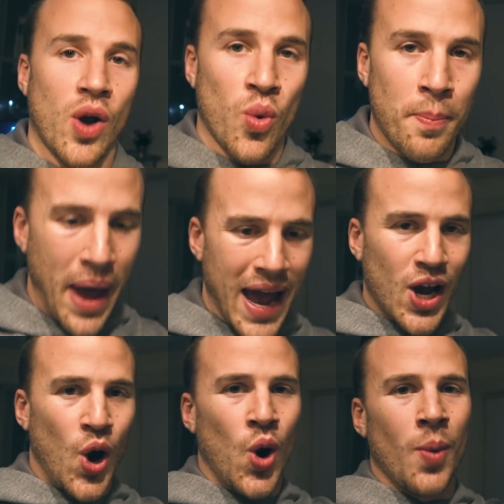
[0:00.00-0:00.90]
right, we're back
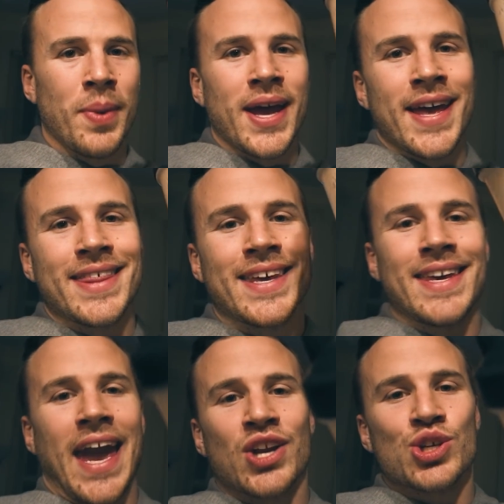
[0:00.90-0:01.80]
home. The
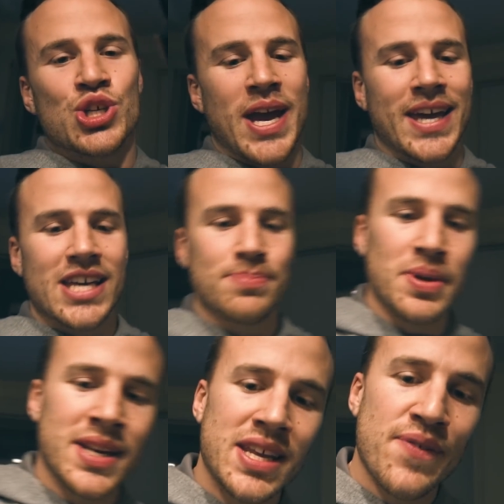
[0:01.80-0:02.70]
gainer shake has
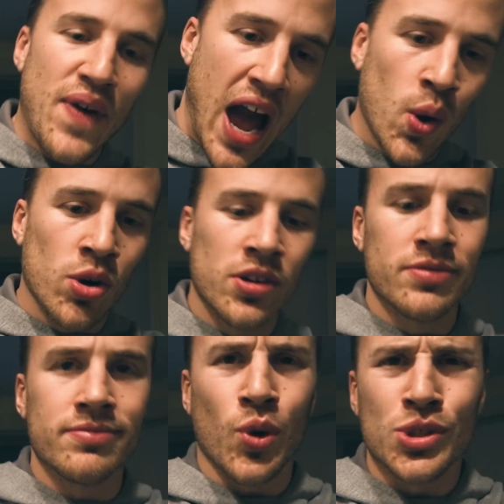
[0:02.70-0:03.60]
been
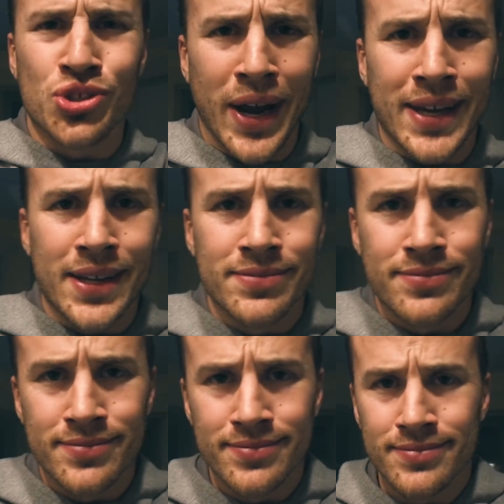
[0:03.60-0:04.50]
devoured or drinking.
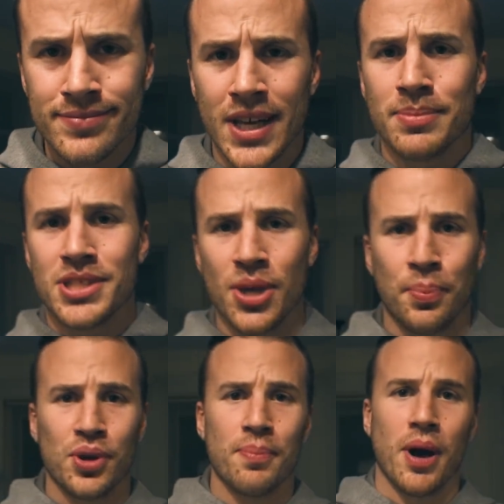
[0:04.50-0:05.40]
And I'm still
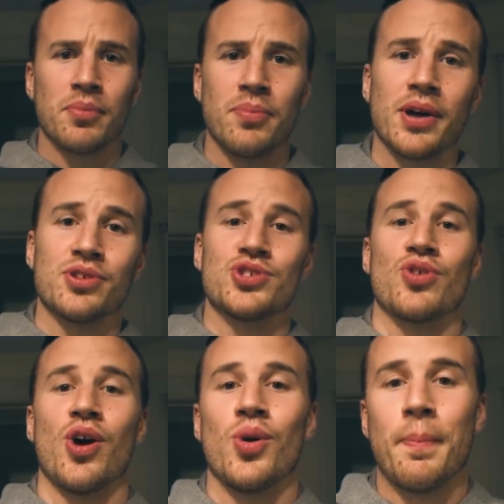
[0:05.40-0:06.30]
pretty bummed about the
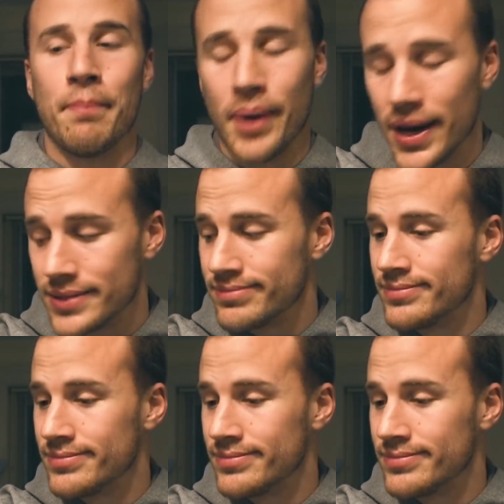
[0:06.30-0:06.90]
drone, but